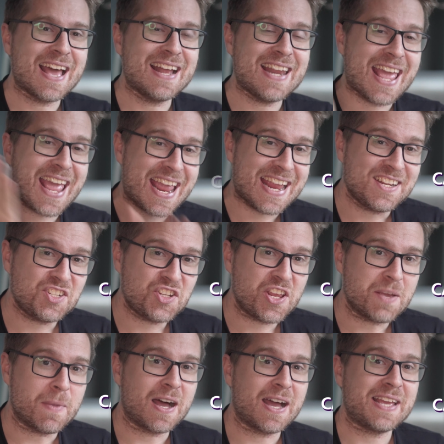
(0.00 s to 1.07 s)
an
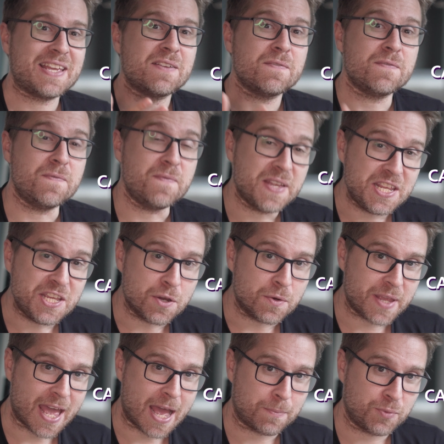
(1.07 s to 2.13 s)
HDMI video
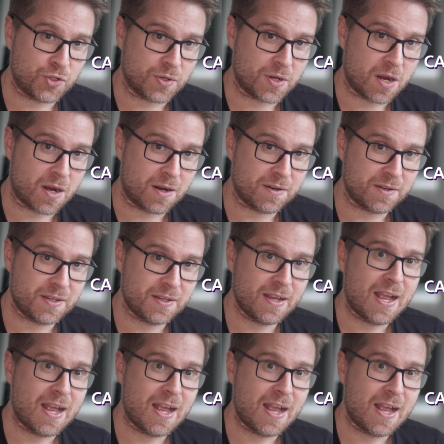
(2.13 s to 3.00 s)
capture card.